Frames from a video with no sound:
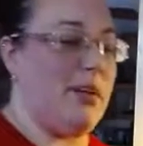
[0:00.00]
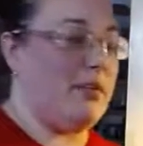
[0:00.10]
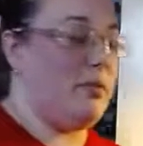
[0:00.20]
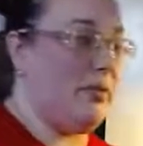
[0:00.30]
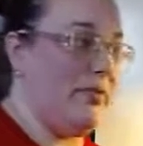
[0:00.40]

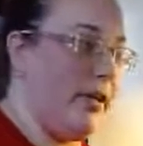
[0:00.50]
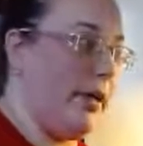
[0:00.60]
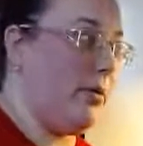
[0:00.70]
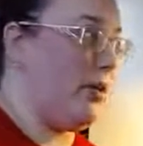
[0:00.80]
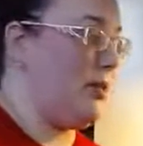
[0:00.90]
do a
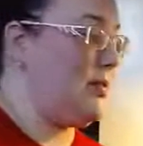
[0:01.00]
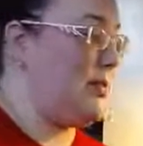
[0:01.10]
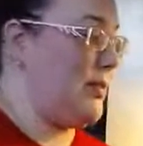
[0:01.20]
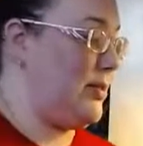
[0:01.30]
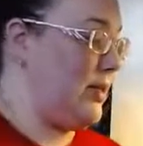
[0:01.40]
video on
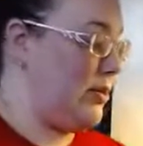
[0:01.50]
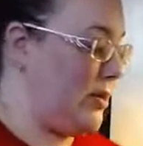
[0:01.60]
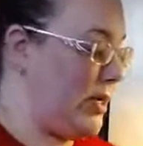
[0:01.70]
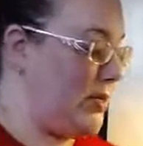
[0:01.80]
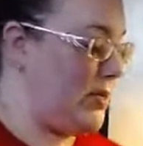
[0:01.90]
seasoning your
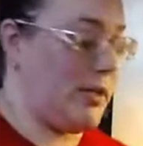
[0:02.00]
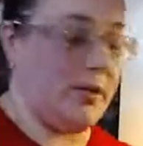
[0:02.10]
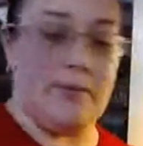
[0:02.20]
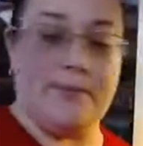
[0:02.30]
cast iron.